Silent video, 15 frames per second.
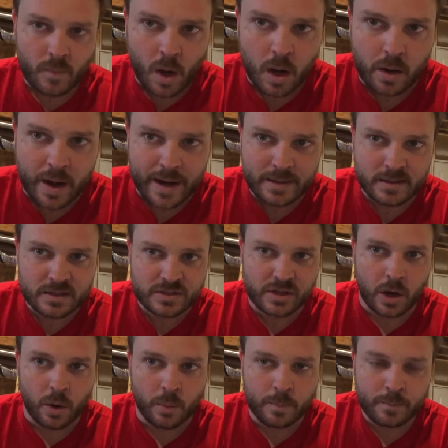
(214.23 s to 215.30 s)
All right,
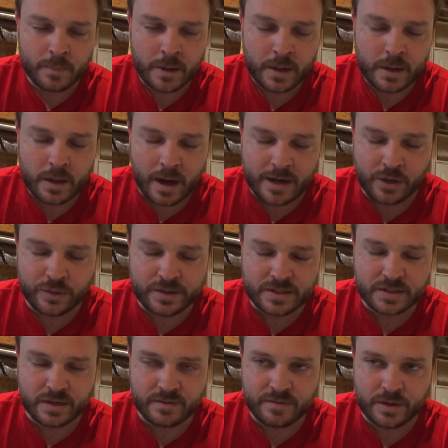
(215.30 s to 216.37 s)
so I know this
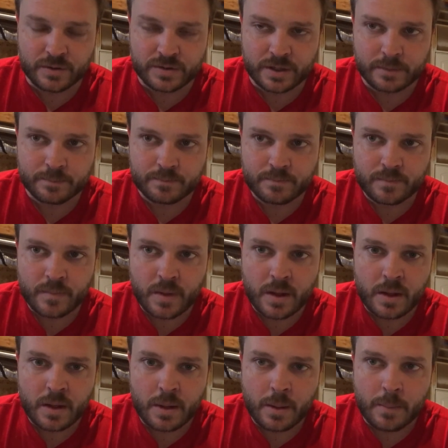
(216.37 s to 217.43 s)
is confusing.
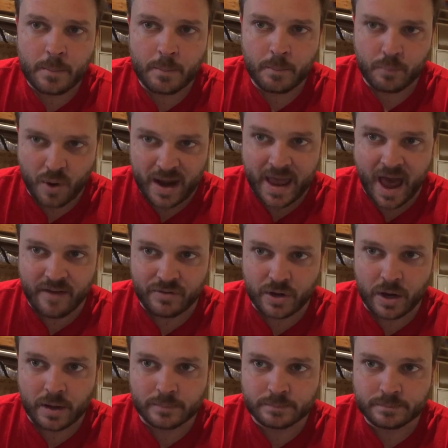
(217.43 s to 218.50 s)
Brett
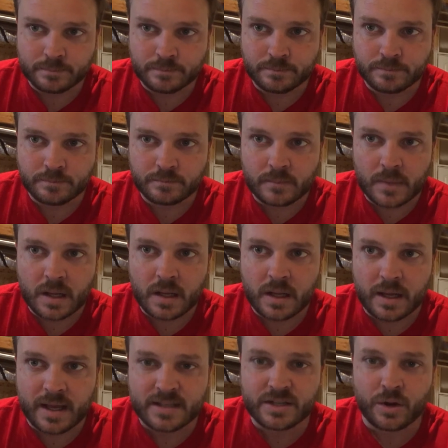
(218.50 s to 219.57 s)
Kavanaugh.
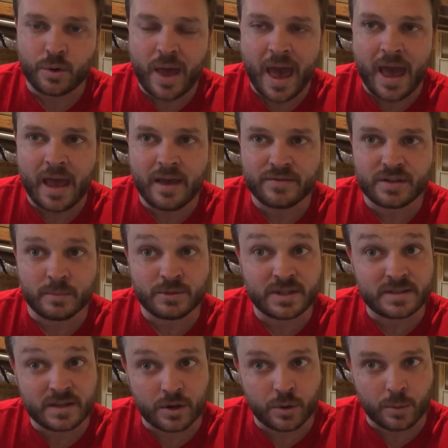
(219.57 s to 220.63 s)
Is it okay if someone's a
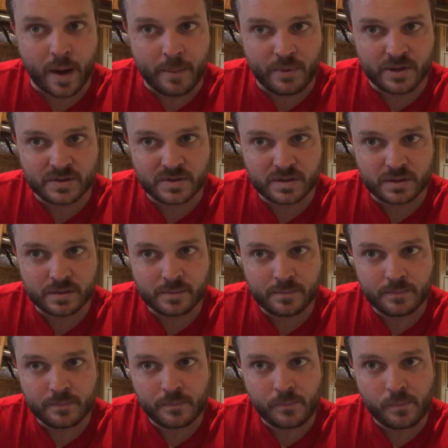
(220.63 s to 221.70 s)
serial rapist?
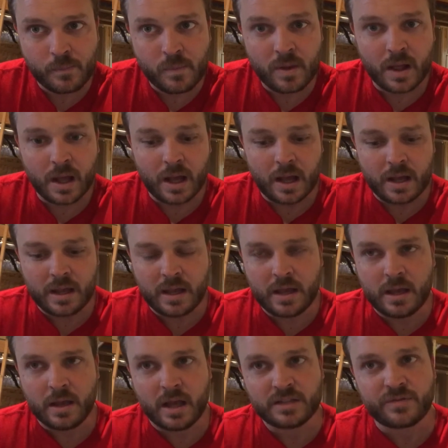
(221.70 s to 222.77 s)

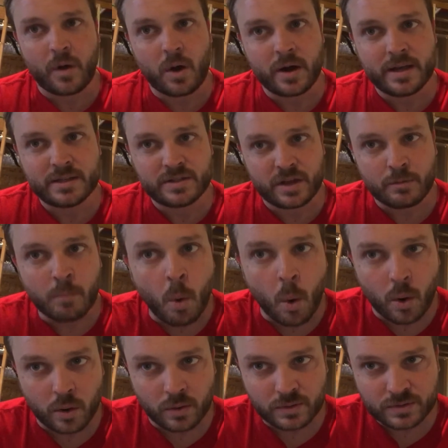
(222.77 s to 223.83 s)
As far as their
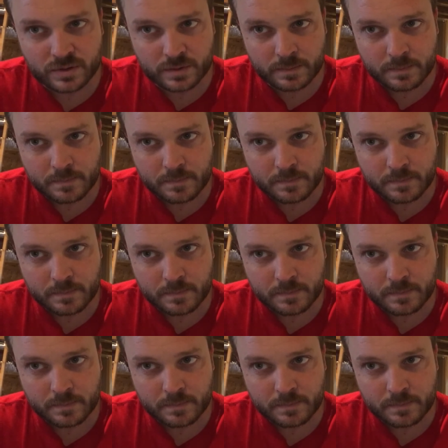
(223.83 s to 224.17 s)
morals?